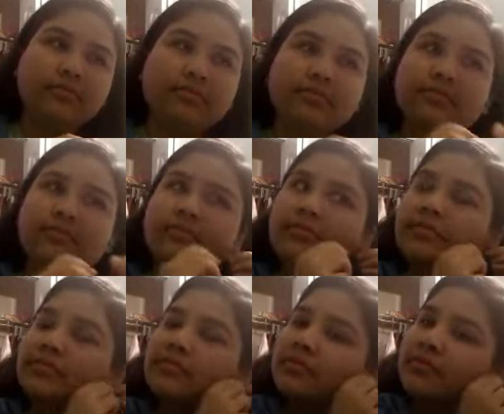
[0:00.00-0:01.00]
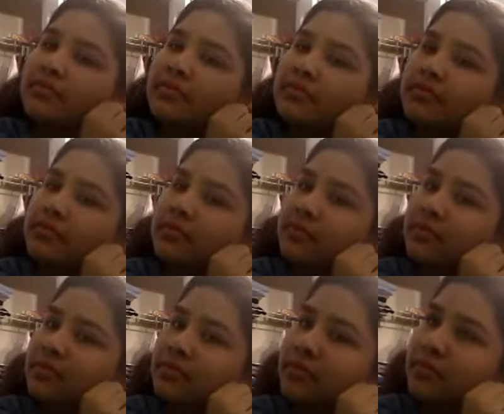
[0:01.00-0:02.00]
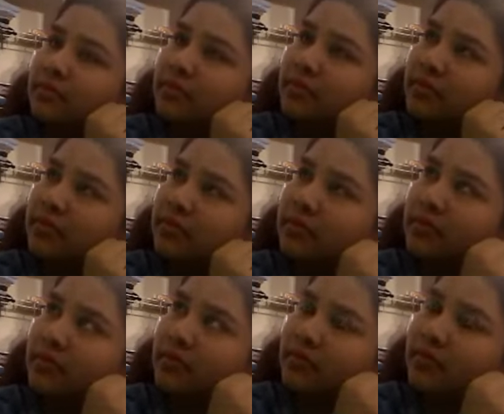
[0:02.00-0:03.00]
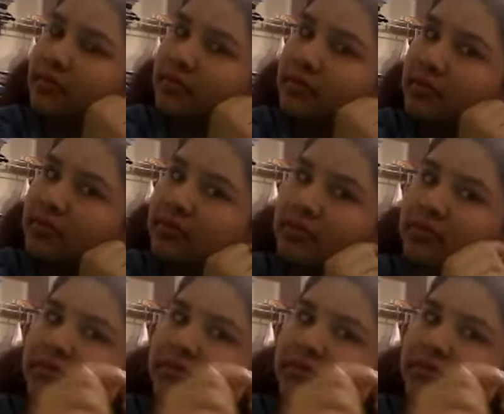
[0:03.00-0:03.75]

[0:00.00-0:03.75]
(silence)